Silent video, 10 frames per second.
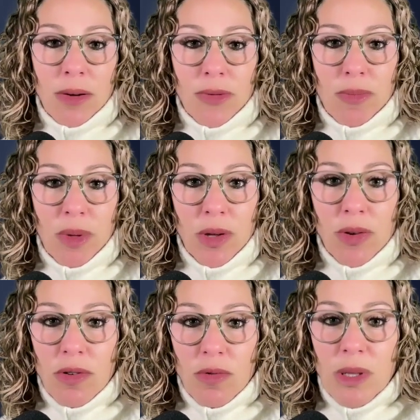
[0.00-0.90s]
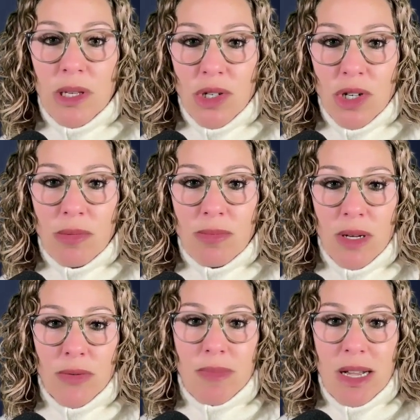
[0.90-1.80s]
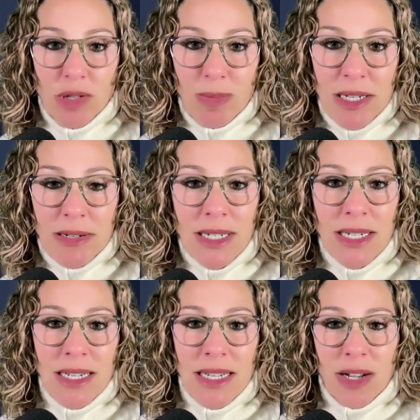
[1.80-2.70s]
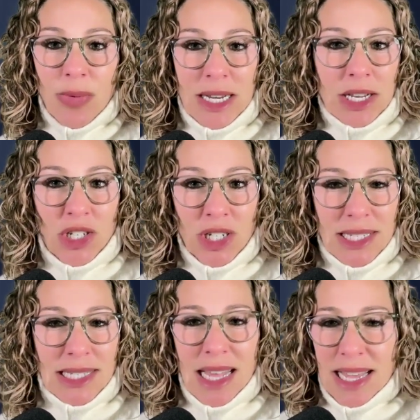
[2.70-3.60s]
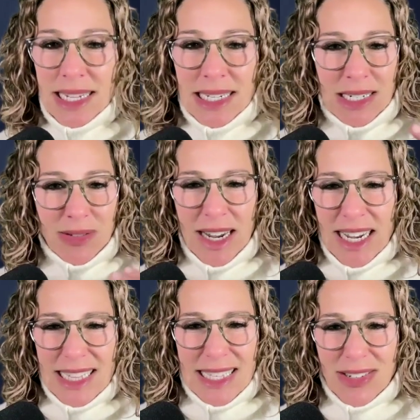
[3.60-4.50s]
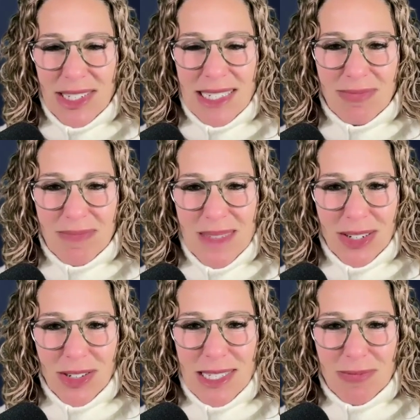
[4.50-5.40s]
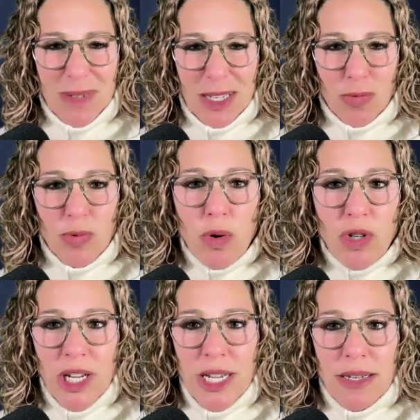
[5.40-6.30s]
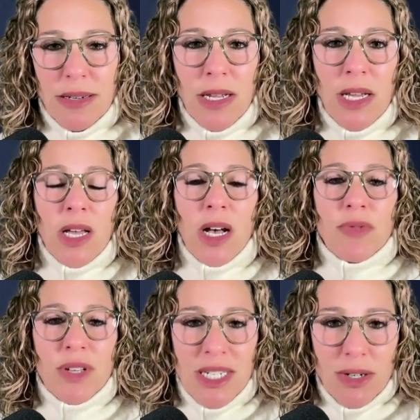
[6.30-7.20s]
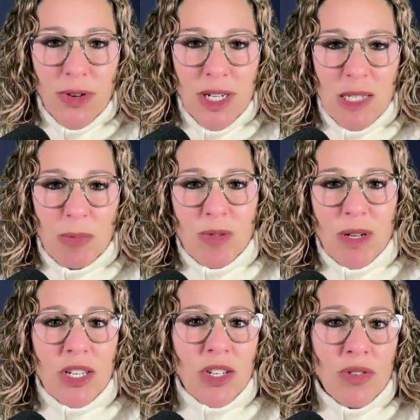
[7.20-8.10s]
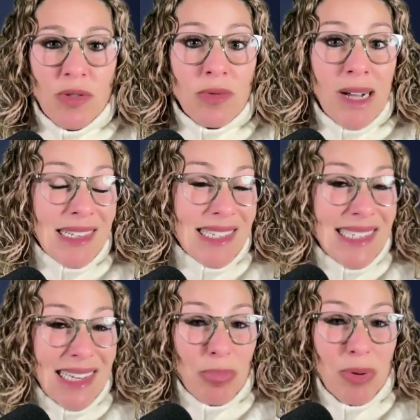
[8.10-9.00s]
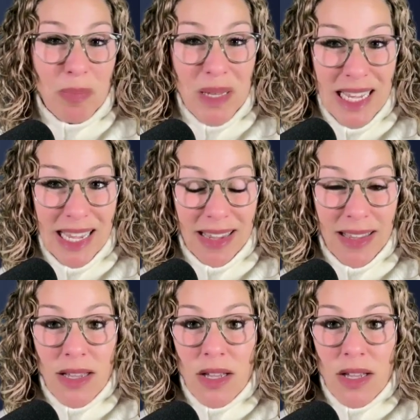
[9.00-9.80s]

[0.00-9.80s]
are familiar with the term of enmeshment when it's just like, right, there's an erosion of the difference between you as a separate being.